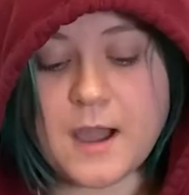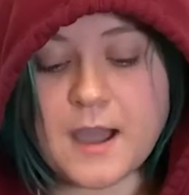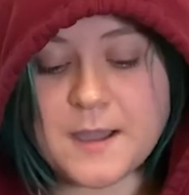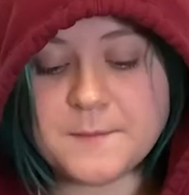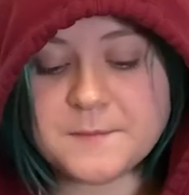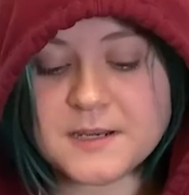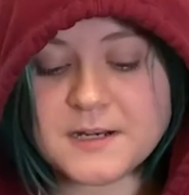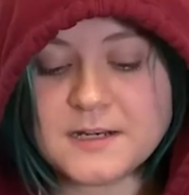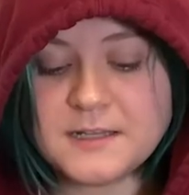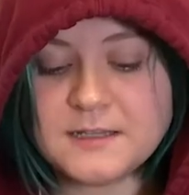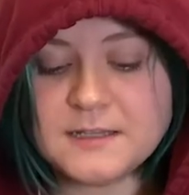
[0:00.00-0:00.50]

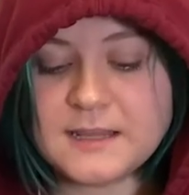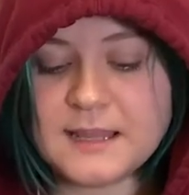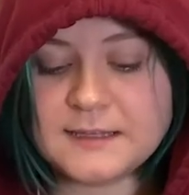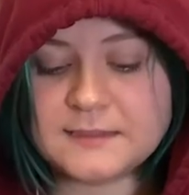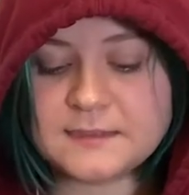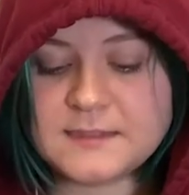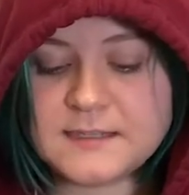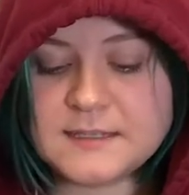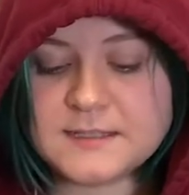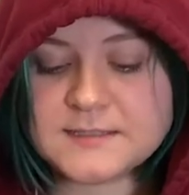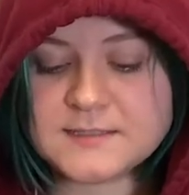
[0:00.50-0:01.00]
I'm gonna
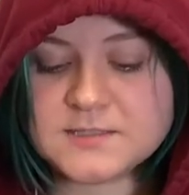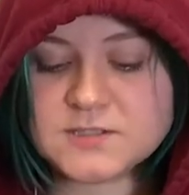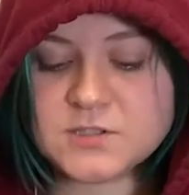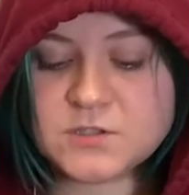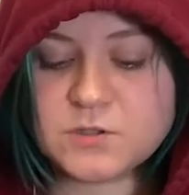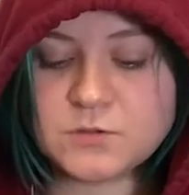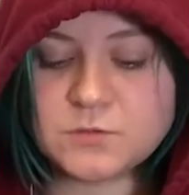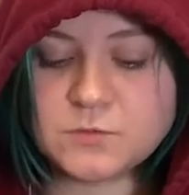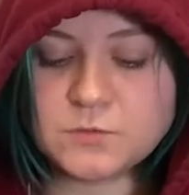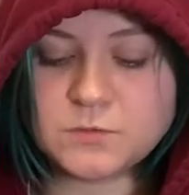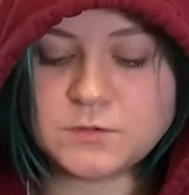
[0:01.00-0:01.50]
let this
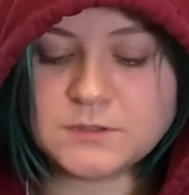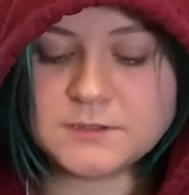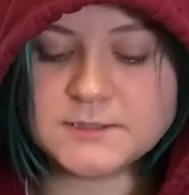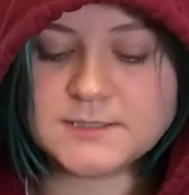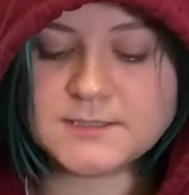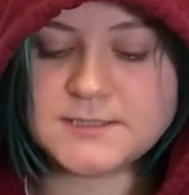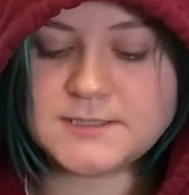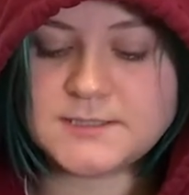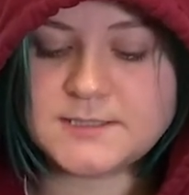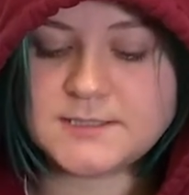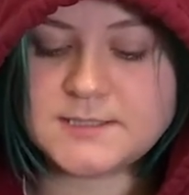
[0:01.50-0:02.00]

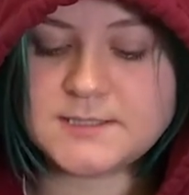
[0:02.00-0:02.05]
cool